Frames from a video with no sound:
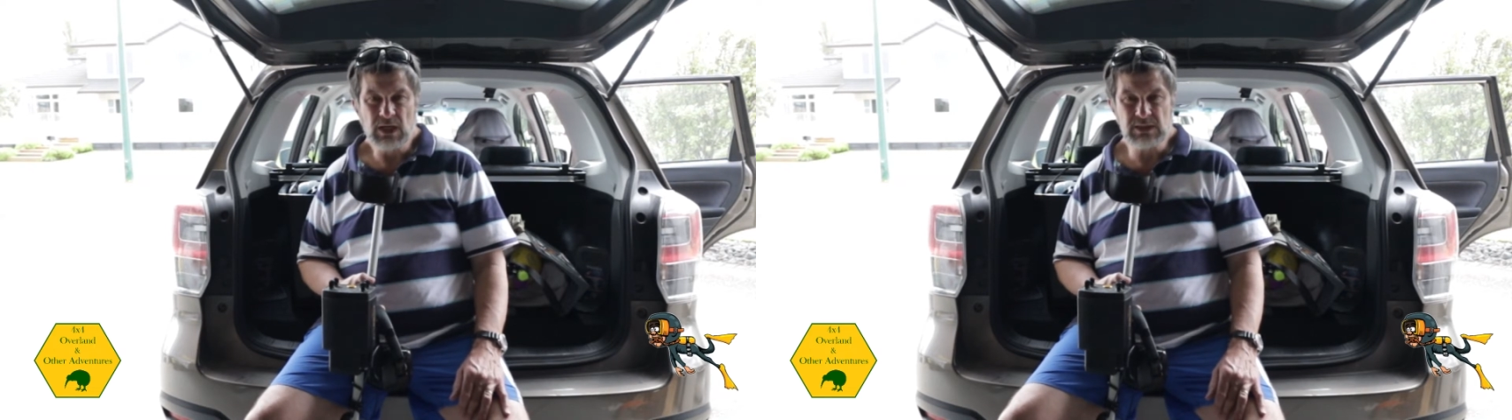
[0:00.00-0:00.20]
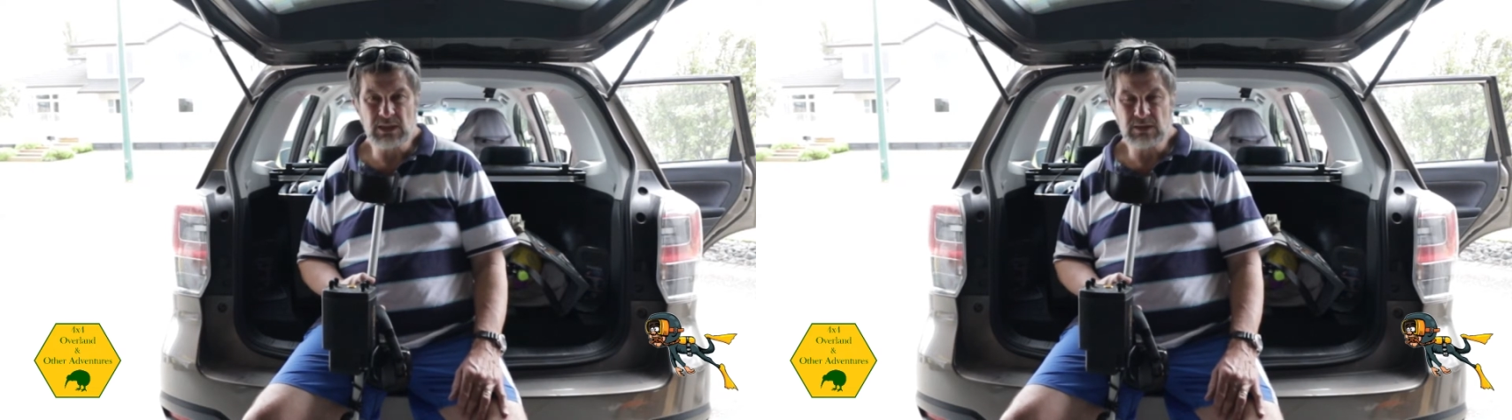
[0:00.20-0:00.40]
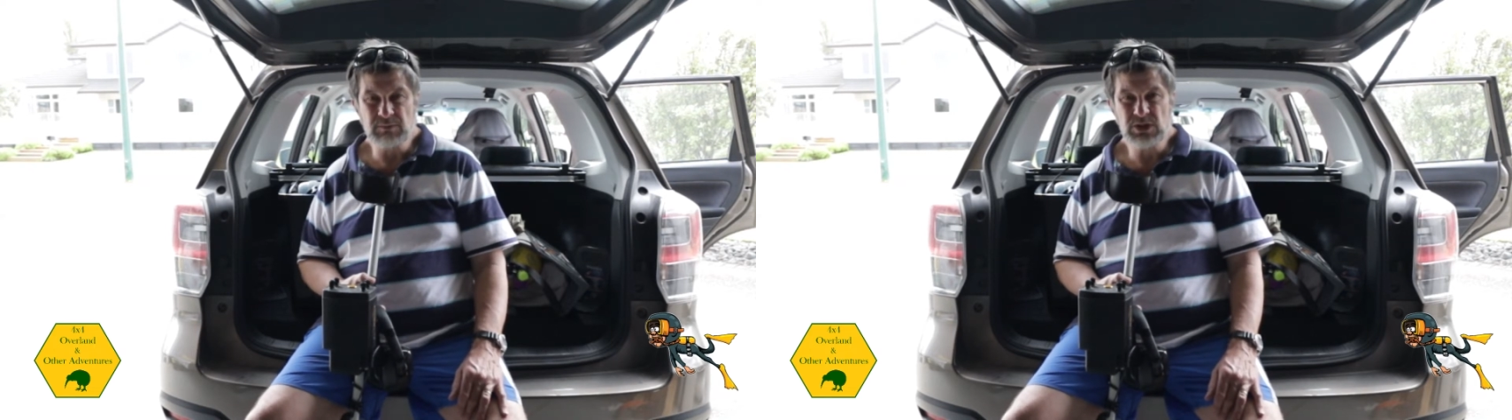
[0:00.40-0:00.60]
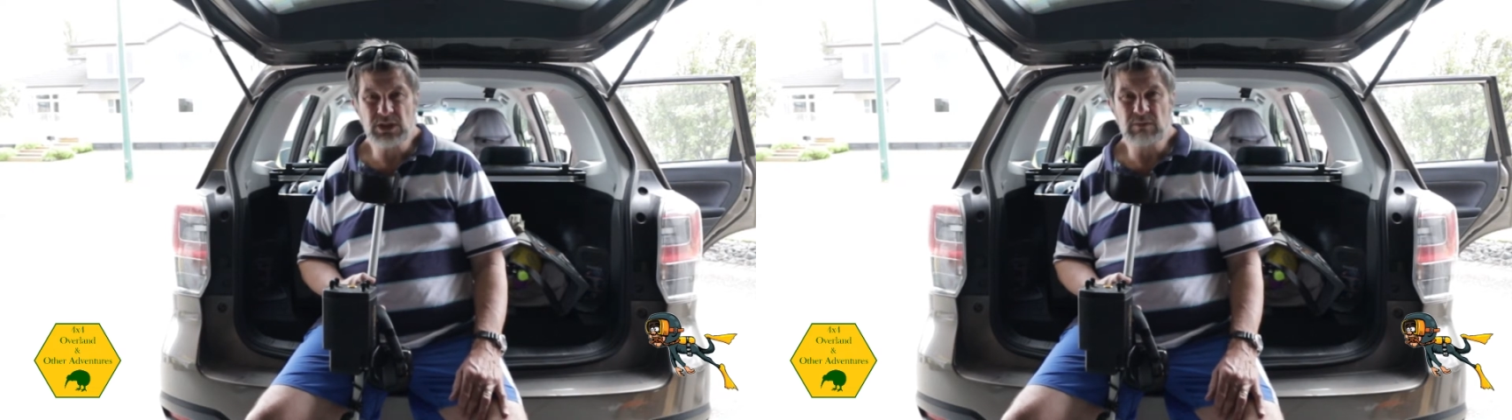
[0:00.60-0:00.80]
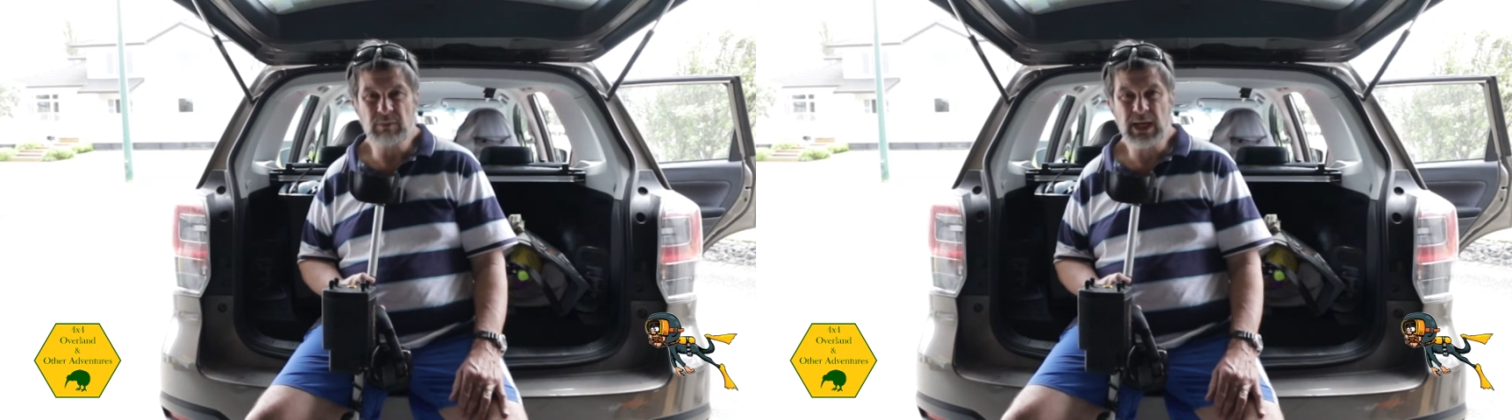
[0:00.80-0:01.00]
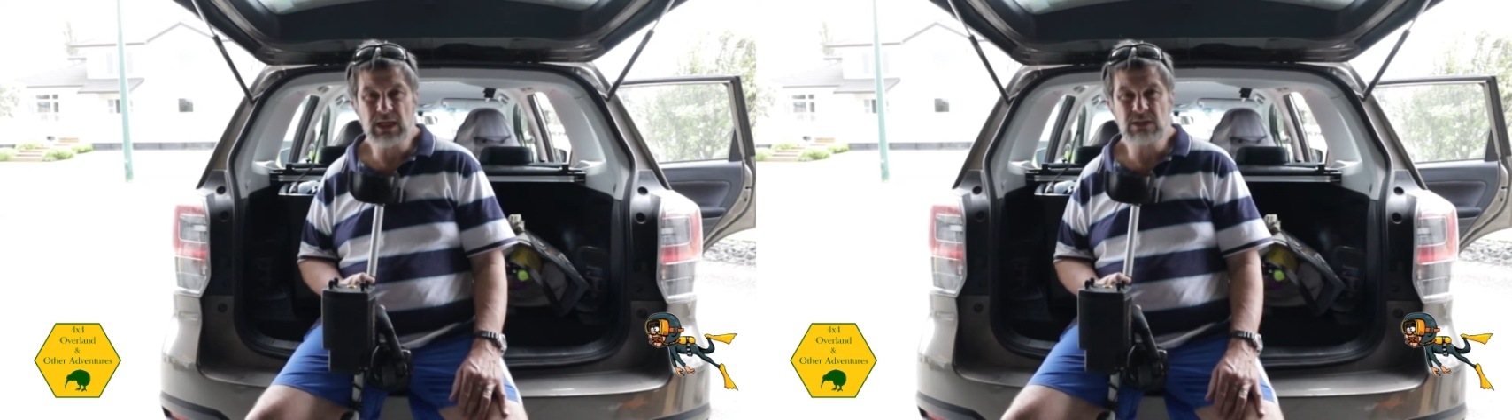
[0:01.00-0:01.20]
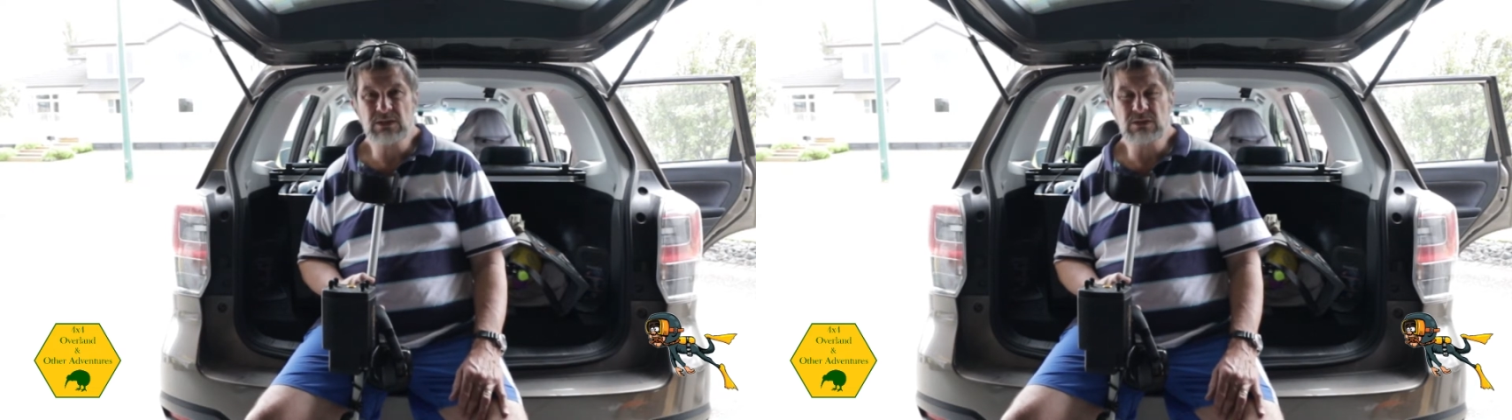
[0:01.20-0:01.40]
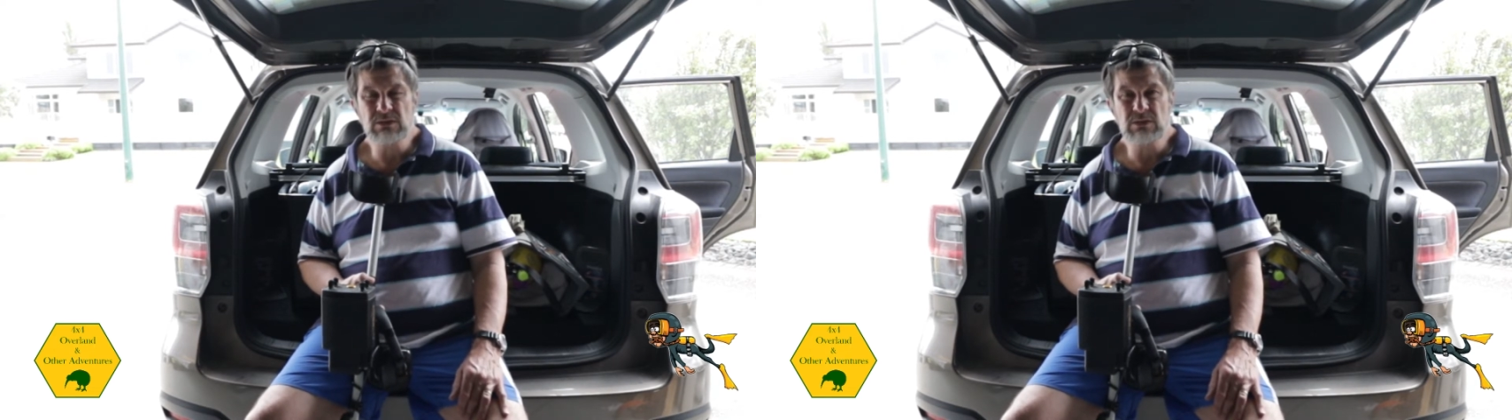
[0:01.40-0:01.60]
sent the machine back
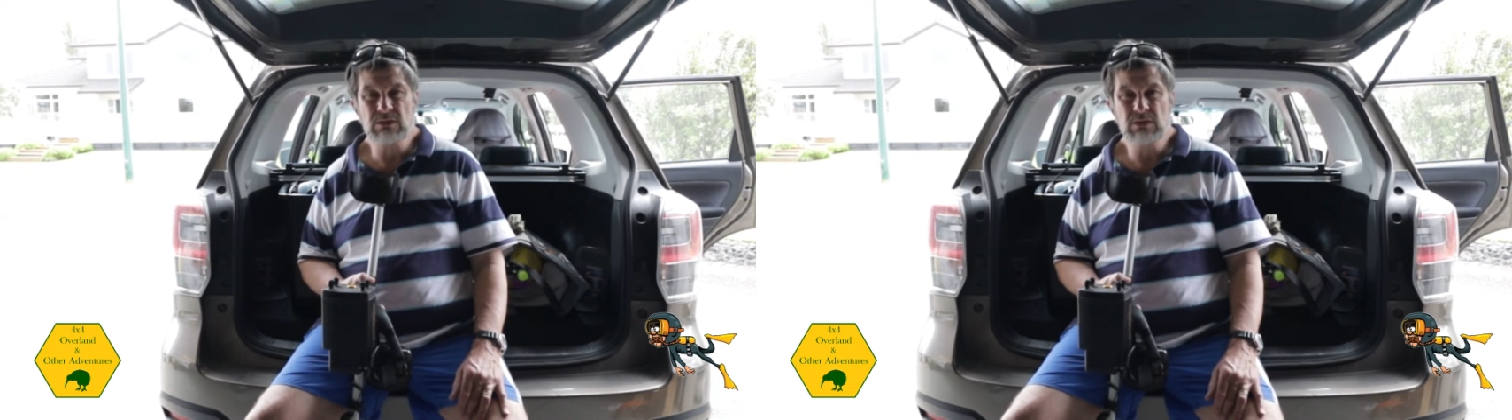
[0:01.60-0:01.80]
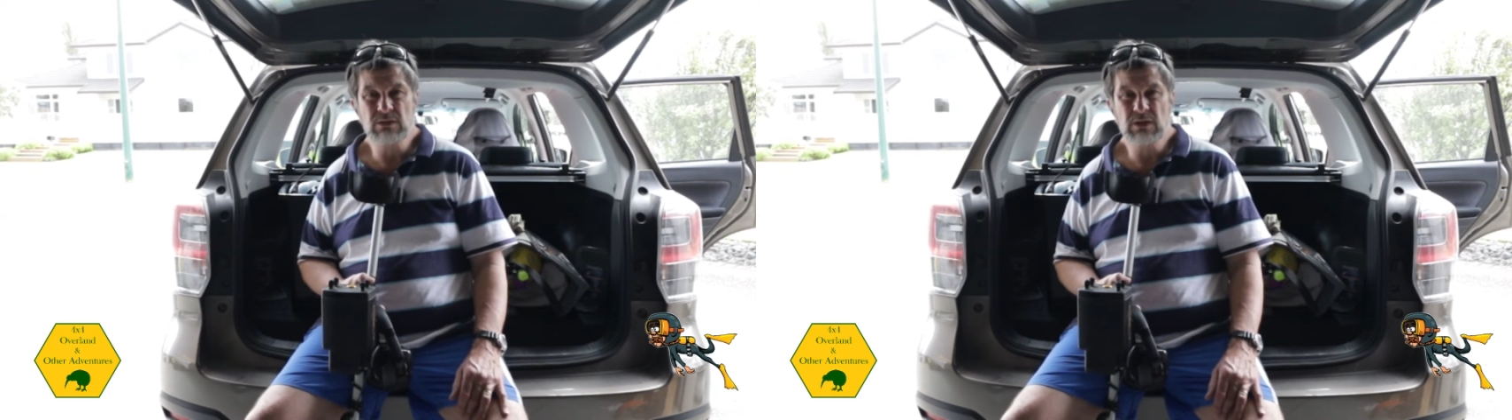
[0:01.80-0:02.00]
to